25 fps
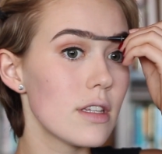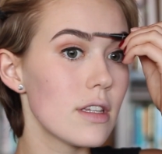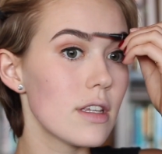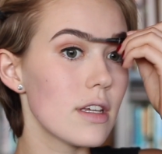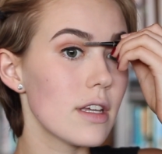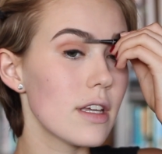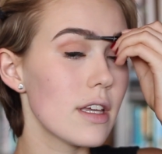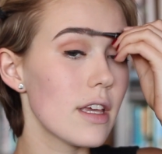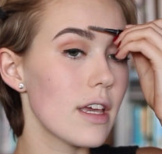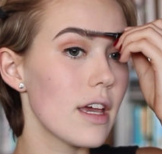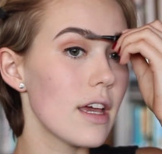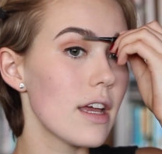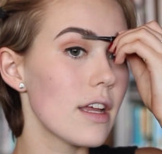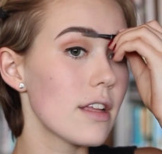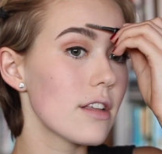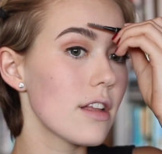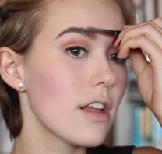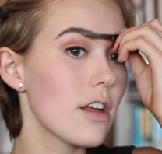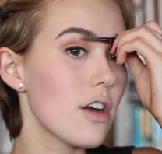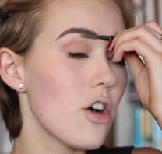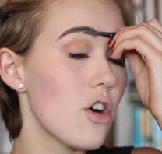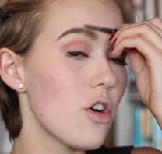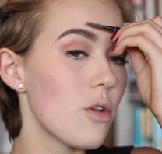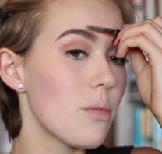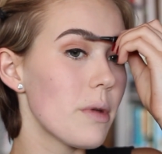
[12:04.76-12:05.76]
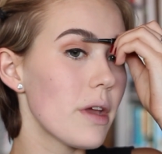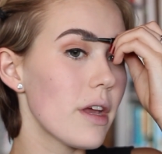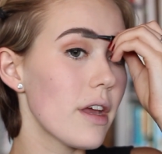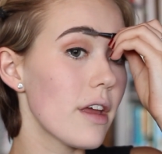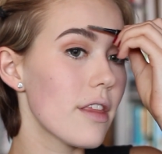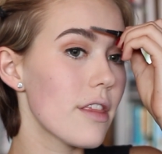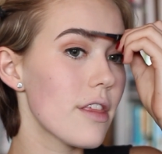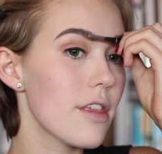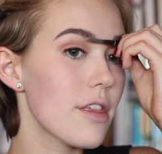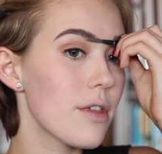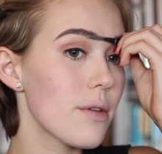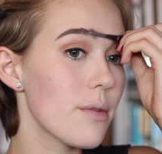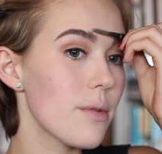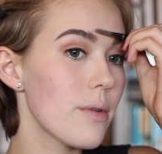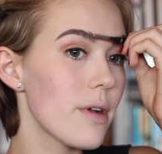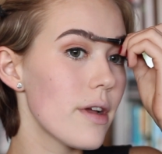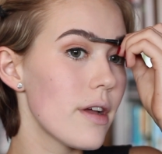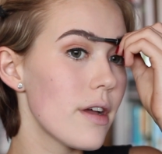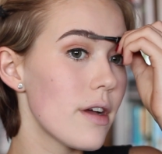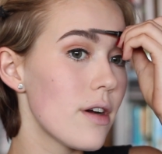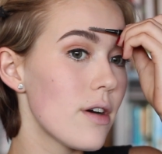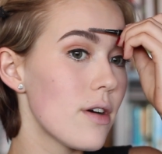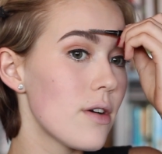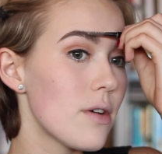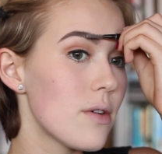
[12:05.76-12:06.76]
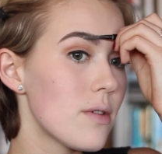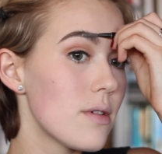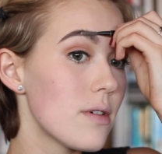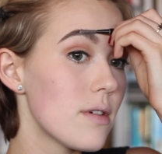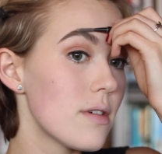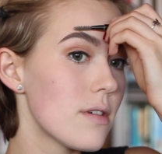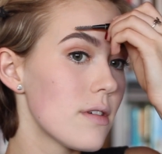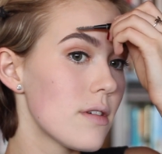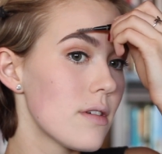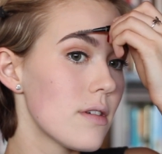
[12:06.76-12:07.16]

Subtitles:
Again, combing it through.